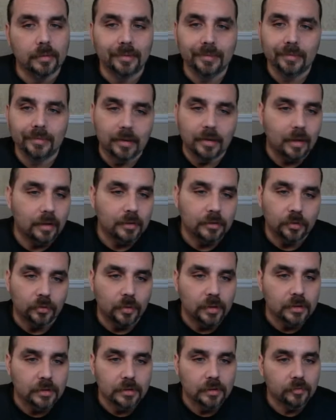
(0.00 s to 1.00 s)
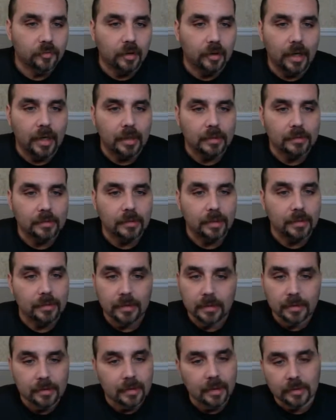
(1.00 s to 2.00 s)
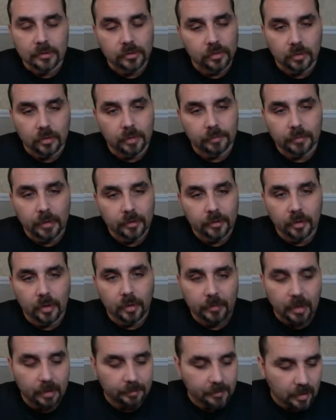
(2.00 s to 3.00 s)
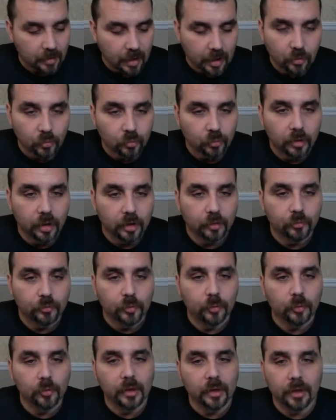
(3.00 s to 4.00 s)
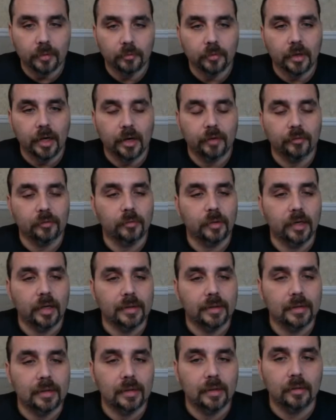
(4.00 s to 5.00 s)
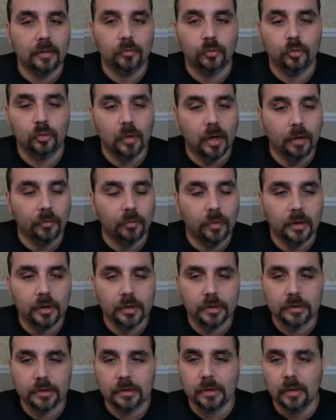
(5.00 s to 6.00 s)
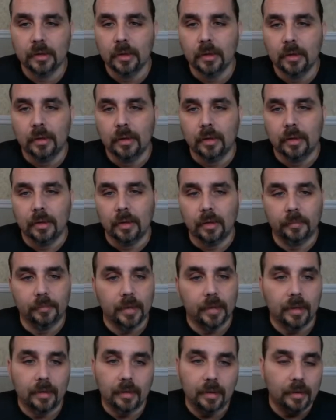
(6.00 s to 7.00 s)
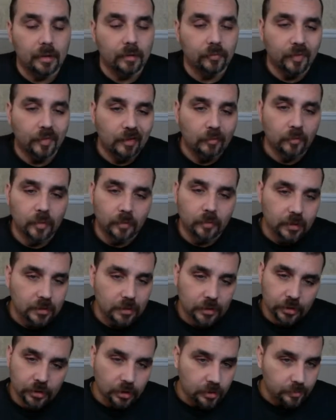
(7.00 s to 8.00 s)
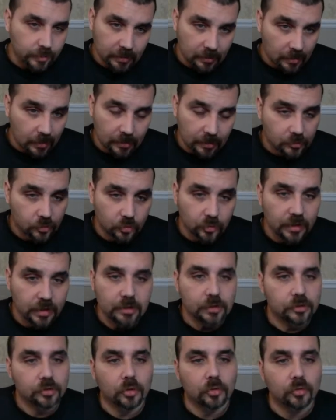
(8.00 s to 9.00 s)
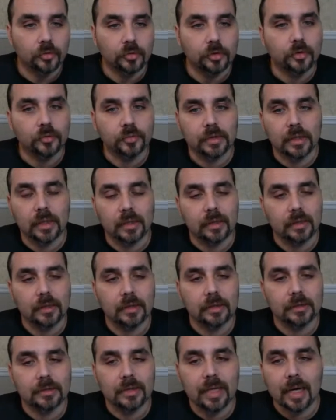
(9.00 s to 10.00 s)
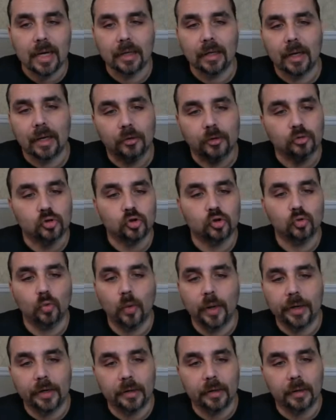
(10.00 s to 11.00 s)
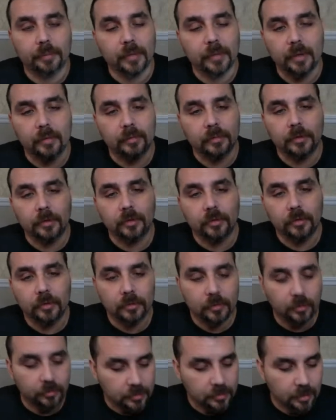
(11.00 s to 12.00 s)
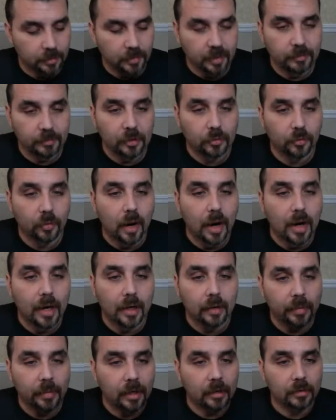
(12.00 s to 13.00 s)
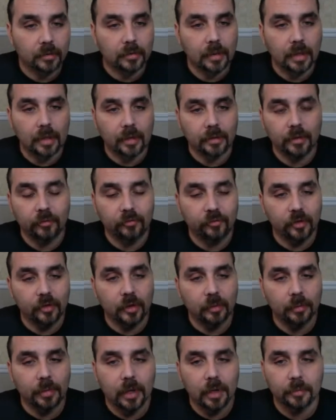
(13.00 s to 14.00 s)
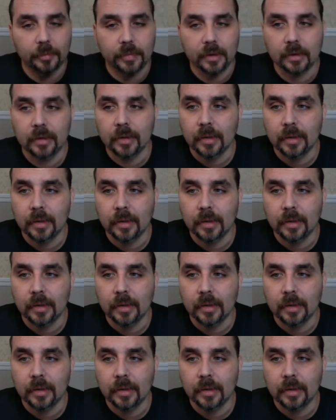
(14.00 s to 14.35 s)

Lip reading: the consequences of our actions. I did that, so I'm not. I don't run from what I did, who I was. And if anyone wants to judge me, to each his own. You know what I'm saying? It's not. I don't sweat it. I'm not. No one's gonna make me cry about how they feel about me.